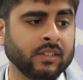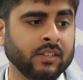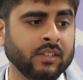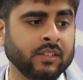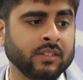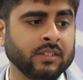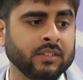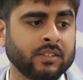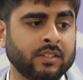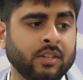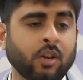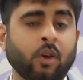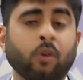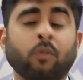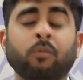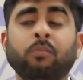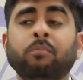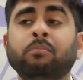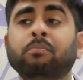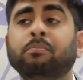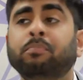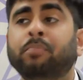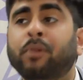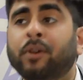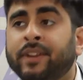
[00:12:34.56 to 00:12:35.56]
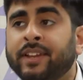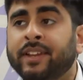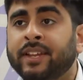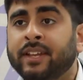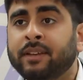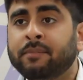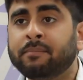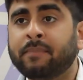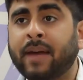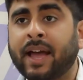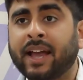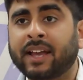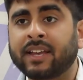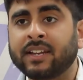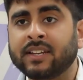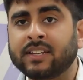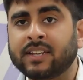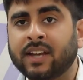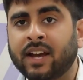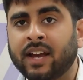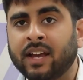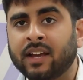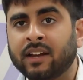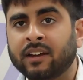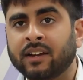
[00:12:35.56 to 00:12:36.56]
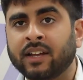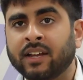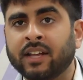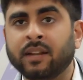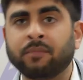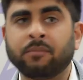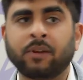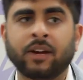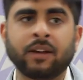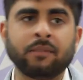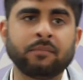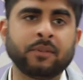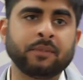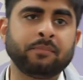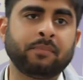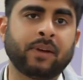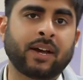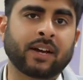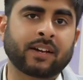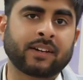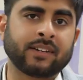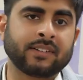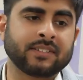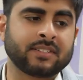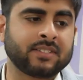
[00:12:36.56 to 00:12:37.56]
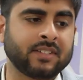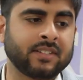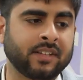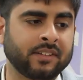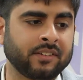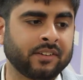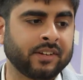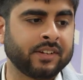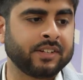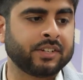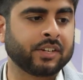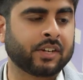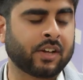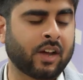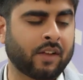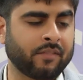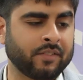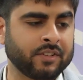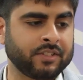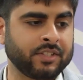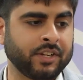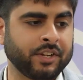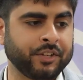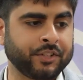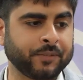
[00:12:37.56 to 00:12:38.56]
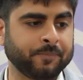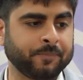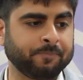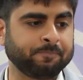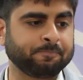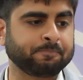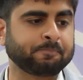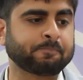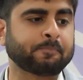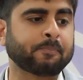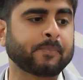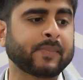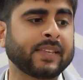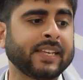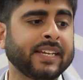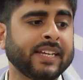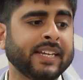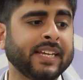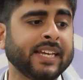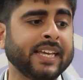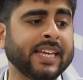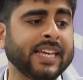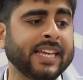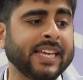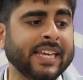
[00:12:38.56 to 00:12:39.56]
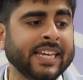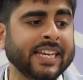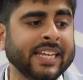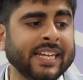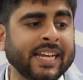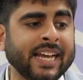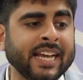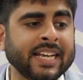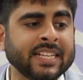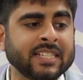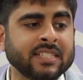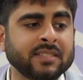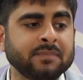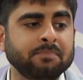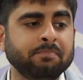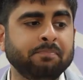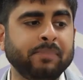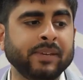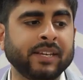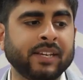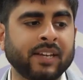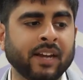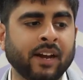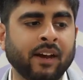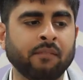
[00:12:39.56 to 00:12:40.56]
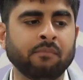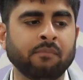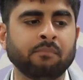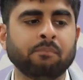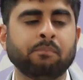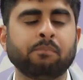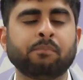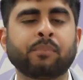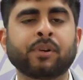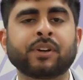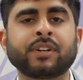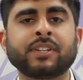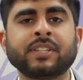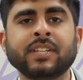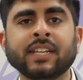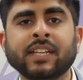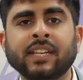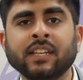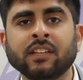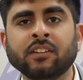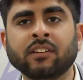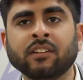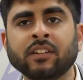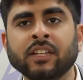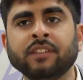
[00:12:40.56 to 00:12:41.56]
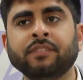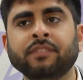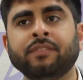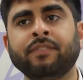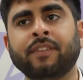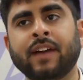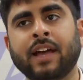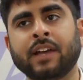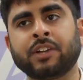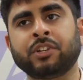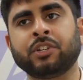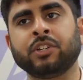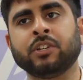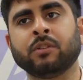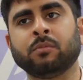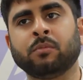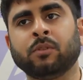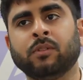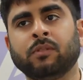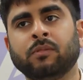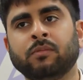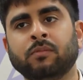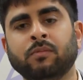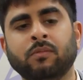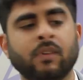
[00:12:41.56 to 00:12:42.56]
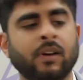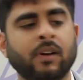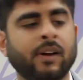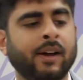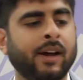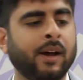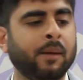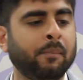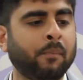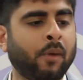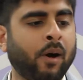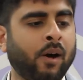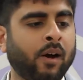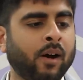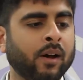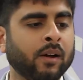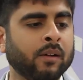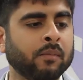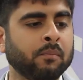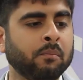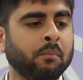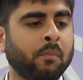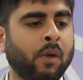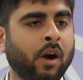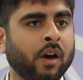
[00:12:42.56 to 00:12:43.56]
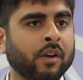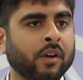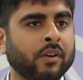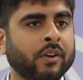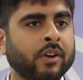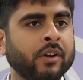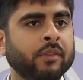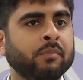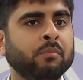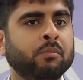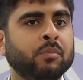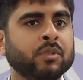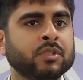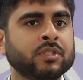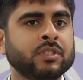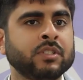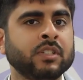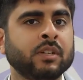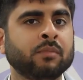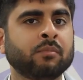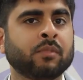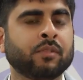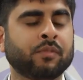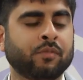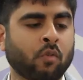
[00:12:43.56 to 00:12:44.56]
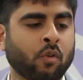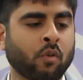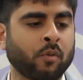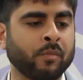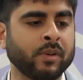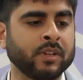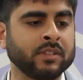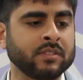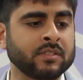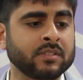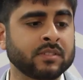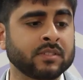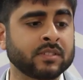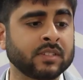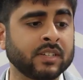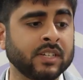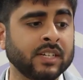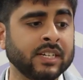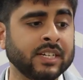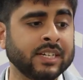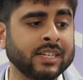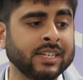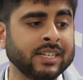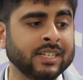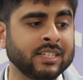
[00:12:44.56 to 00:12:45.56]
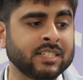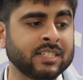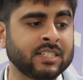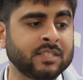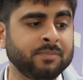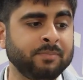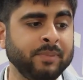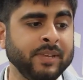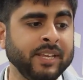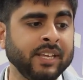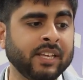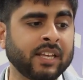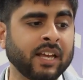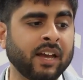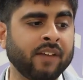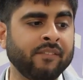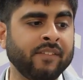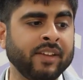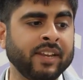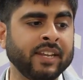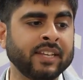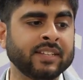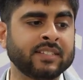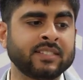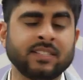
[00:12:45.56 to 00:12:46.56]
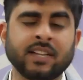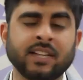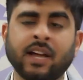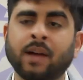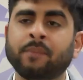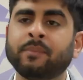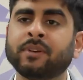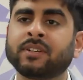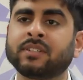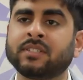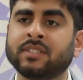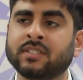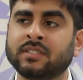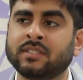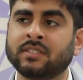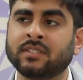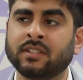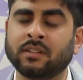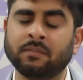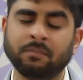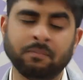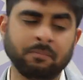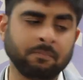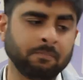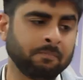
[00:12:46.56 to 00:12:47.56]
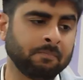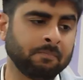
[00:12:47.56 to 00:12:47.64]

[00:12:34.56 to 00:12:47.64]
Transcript: So, putting MacIntyre and Muhammad Baqir as Sadr into conversation, it has become particularly fashionable among modern Muslim reformists to speak of an Islamic system